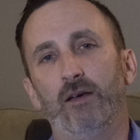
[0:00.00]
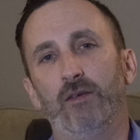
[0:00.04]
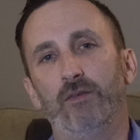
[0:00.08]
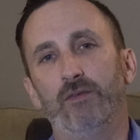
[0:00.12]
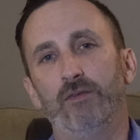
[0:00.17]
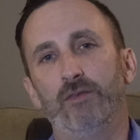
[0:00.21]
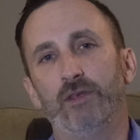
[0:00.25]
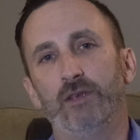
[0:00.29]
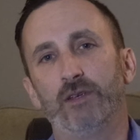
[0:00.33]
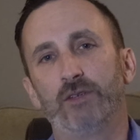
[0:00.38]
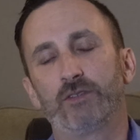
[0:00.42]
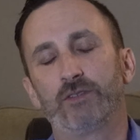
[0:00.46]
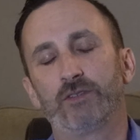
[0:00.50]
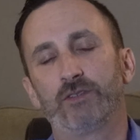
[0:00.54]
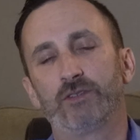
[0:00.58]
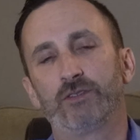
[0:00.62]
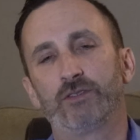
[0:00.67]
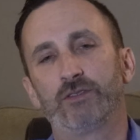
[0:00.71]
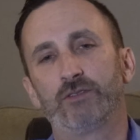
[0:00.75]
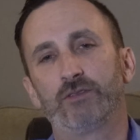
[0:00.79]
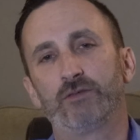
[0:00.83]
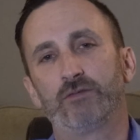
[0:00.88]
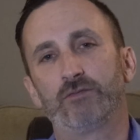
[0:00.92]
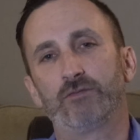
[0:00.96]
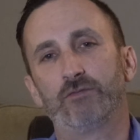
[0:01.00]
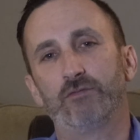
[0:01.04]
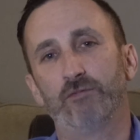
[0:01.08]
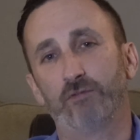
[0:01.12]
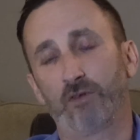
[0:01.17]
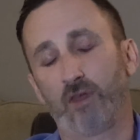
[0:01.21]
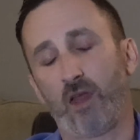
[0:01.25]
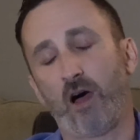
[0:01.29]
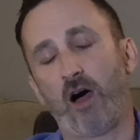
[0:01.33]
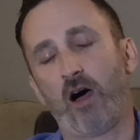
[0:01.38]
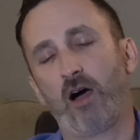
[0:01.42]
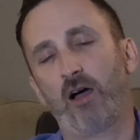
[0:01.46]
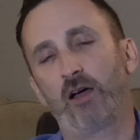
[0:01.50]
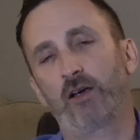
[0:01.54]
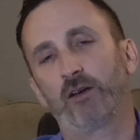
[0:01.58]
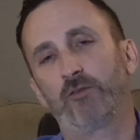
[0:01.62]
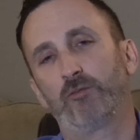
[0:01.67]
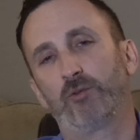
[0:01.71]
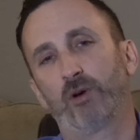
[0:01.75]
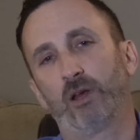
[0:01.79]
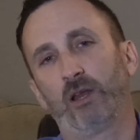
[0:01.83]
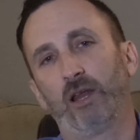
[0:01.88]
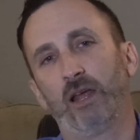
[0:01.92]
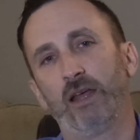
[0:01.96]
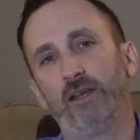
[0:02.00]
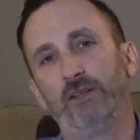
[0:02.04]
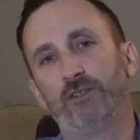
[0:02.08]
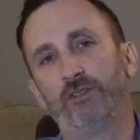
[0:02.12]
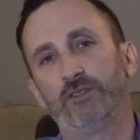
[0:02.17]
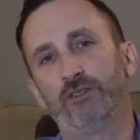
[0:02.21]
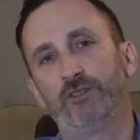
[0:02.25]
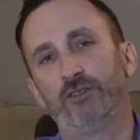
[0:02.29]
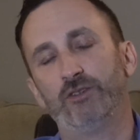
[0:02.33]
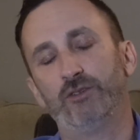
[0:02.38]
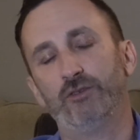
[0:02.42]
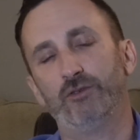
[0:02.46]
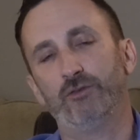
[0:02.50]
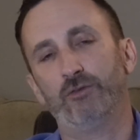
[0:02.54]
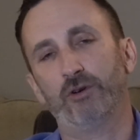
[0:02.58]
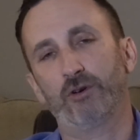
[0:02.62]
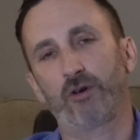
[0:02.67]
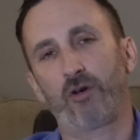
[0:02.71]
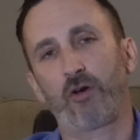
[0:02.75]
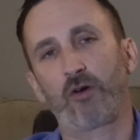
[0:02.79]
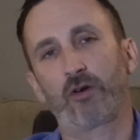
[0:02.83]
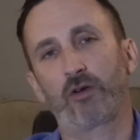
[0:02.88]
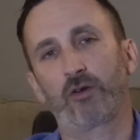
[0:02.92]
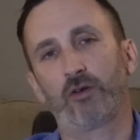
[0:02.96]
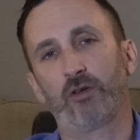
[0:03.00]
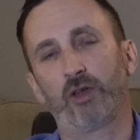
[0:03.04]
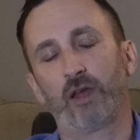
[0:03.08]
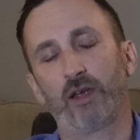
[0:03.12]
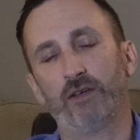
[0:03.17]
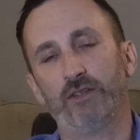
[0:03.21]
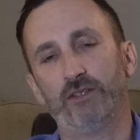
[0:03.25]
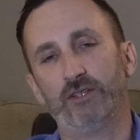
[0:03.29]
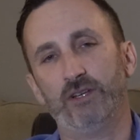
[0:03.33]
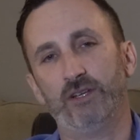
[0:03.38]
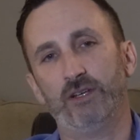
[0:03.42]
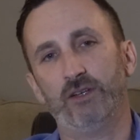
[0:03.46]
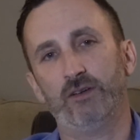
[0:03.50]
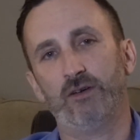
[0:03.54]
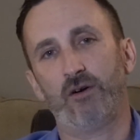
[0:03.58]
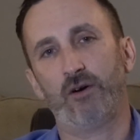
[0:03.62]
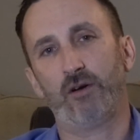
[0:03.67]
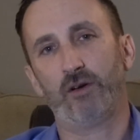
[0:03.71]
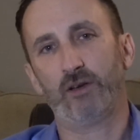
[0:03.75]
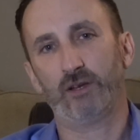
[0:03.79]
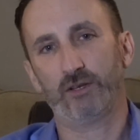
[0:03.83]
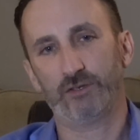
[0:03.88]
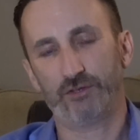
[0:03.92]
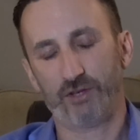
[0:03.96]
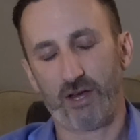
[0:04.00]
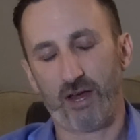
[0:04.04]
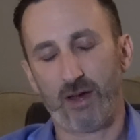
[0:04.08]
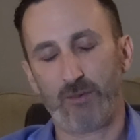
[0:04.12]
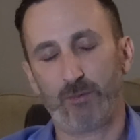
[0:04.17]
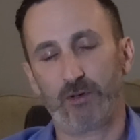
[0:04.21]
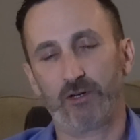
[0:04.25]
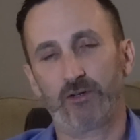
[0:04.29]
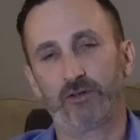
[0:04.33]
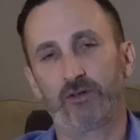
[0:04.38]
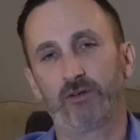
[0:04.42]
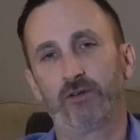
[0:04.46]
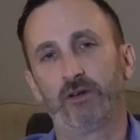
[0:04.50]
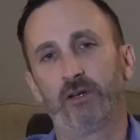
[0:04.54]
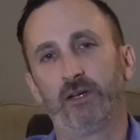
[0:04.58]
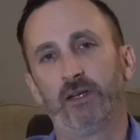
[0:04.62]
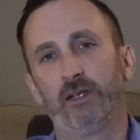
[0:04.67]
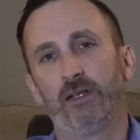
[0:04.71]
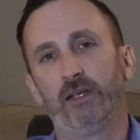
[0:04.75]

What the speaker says: This vlog relates to an article I did on Examiner,